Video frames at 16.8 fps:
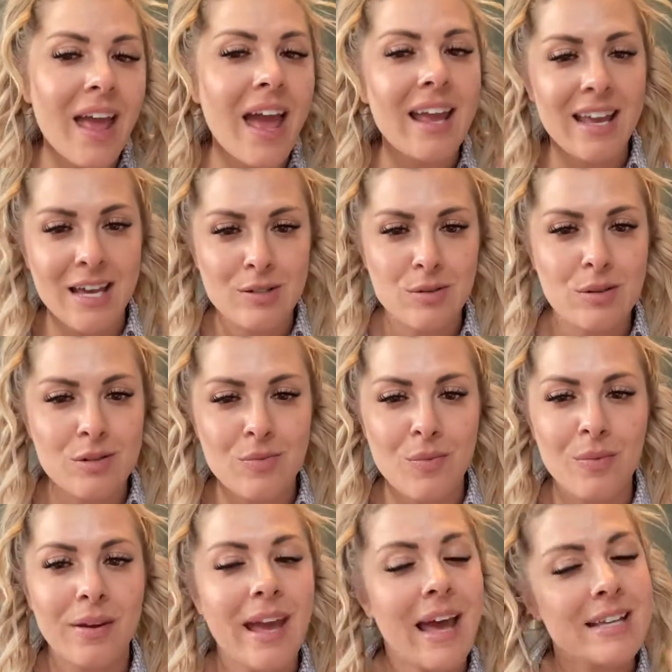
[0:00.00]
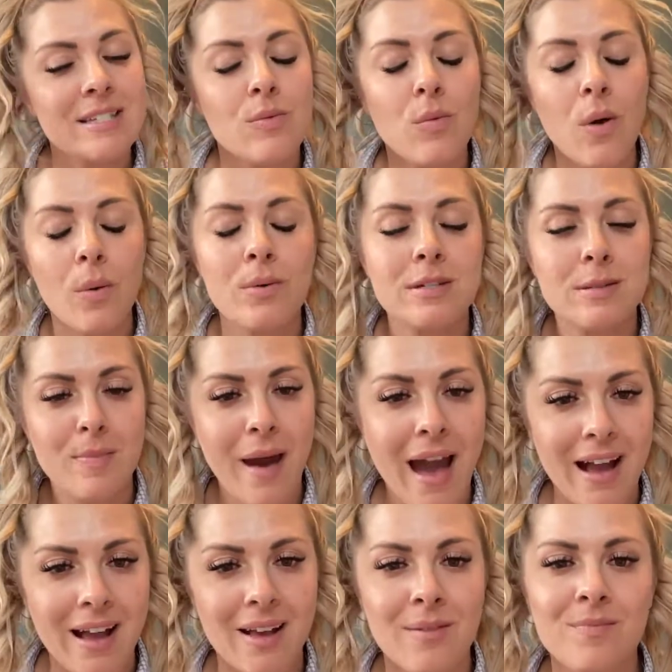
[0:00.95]
And guess what was
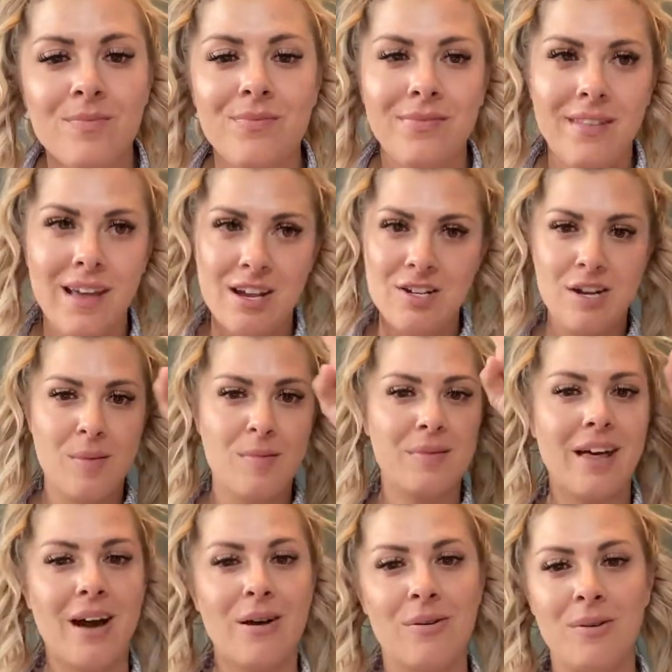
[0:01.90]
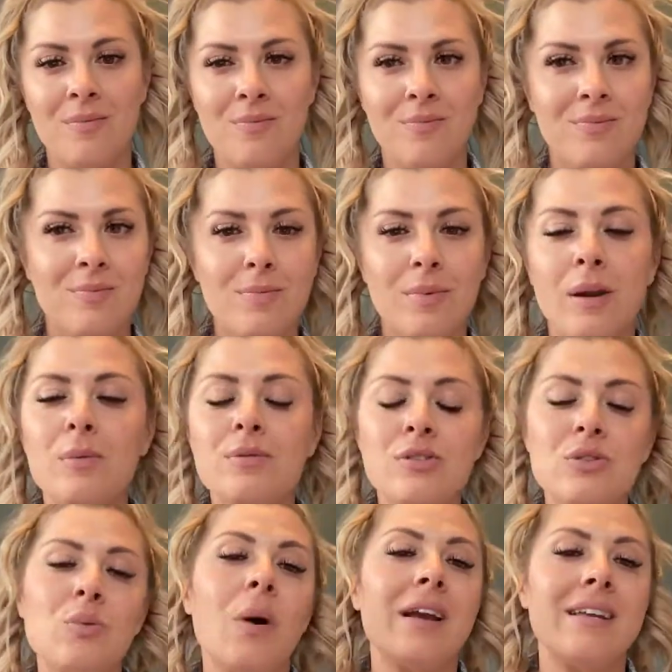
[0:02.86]
back? That shame cloud. But it was
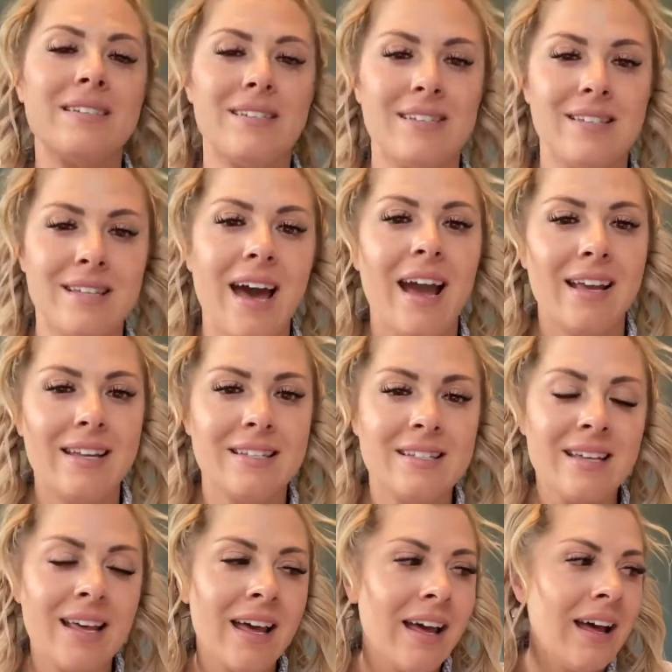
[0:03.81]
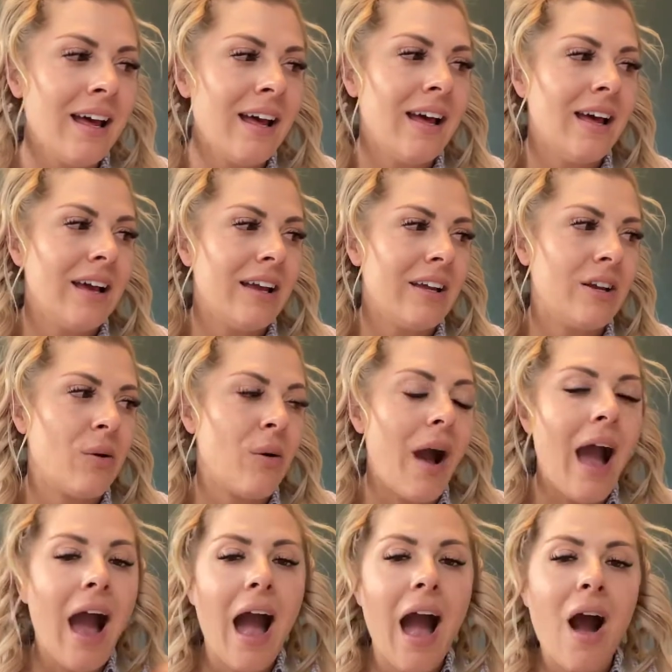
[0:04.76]
twice the size.
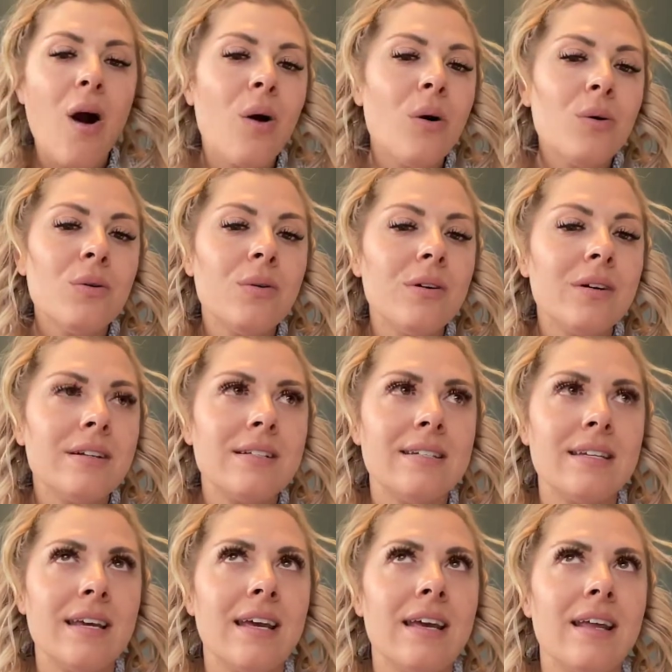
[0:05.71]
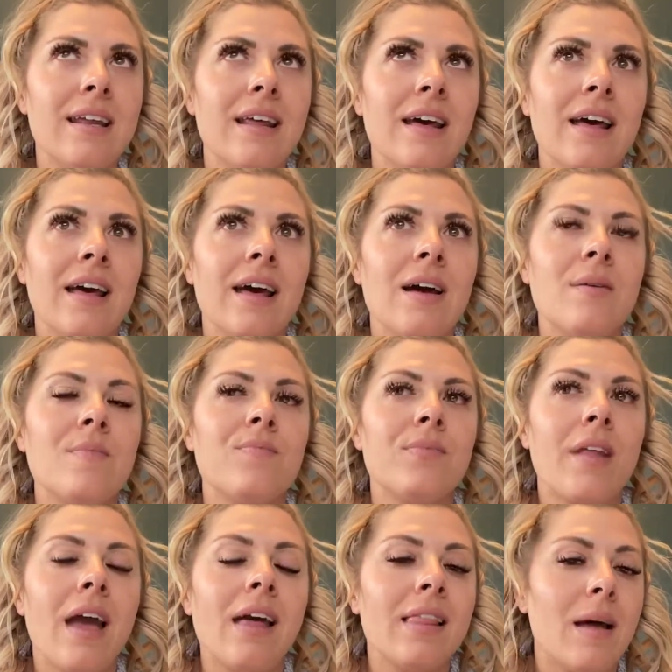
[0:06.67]
How did
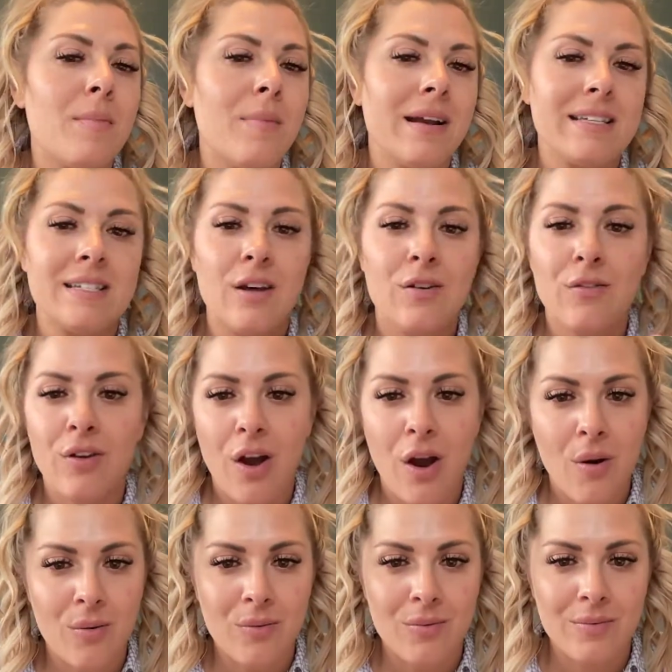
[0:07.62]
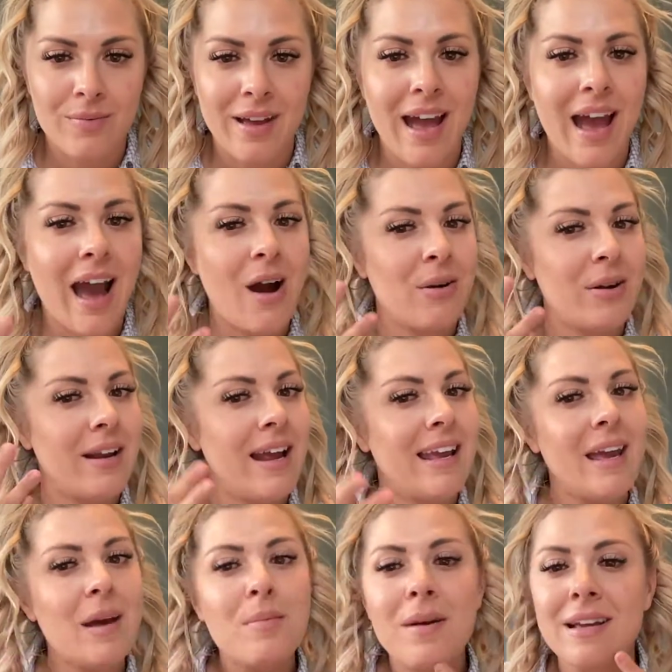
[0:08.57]
I let myself go? How did I
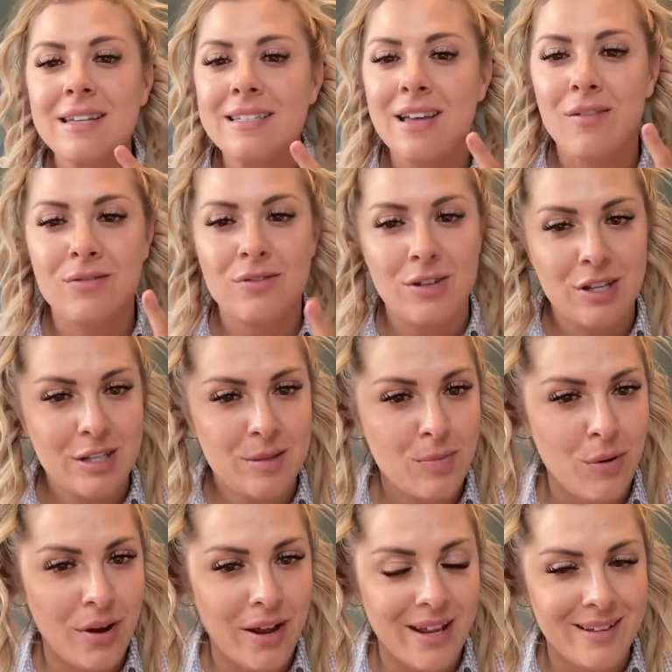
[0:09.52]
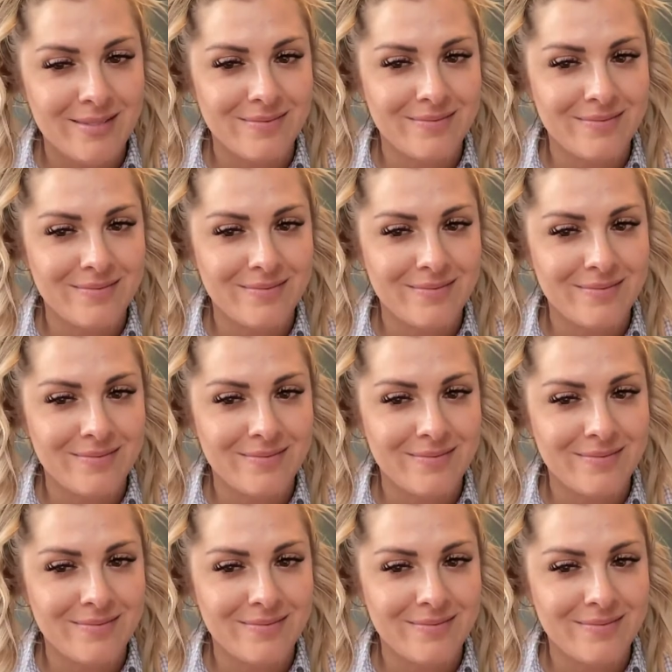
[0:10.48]
get myself to this point?